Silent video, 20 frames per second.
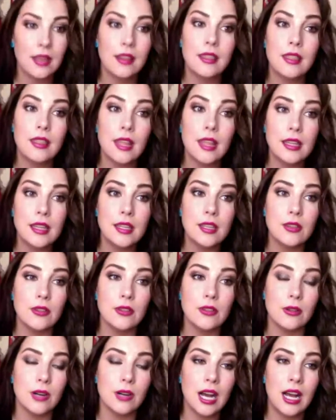Thank
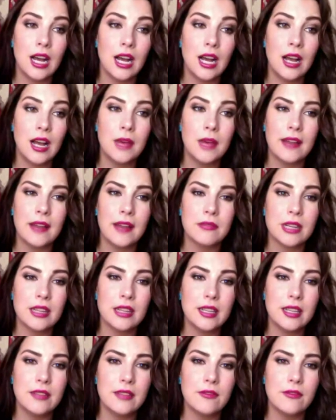you. I
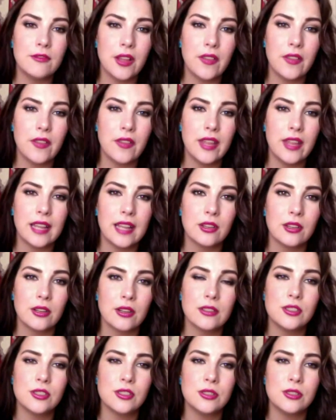really felt like I
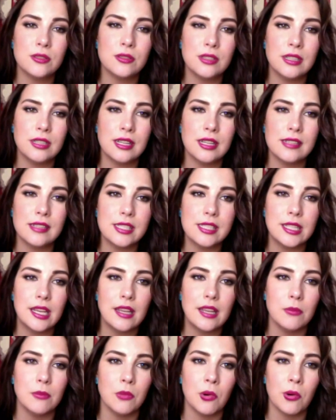learned to
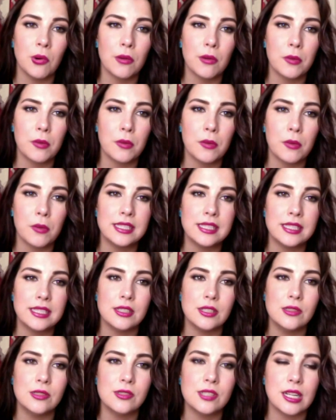enunciate more when I did the
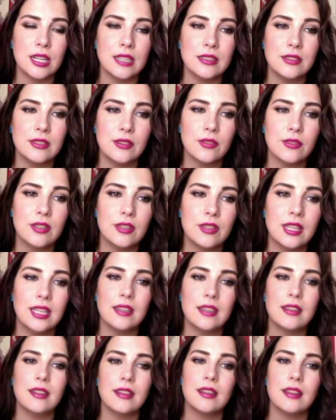news, and I don't
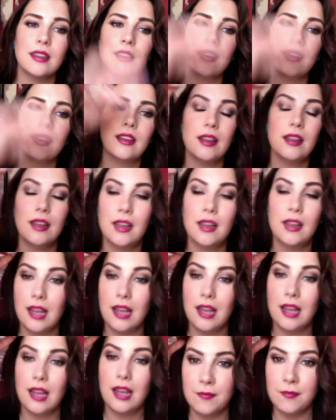think
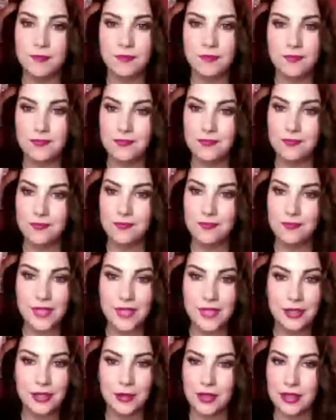that'll
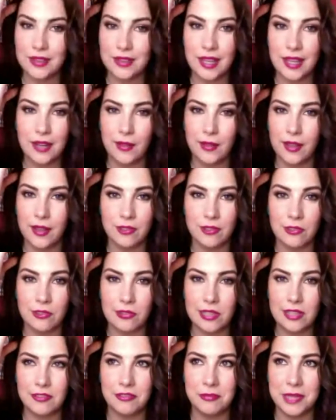ever
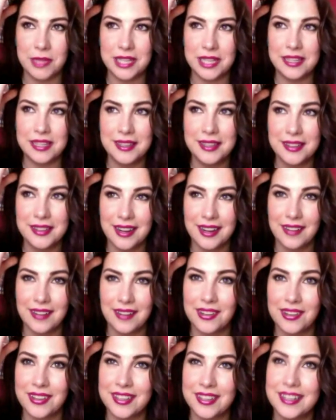leave me. I
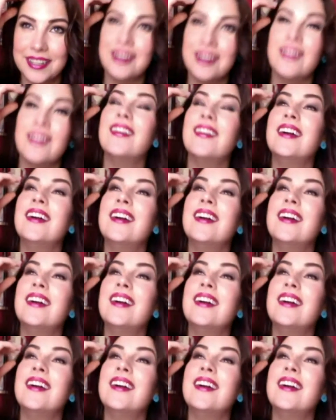really don't.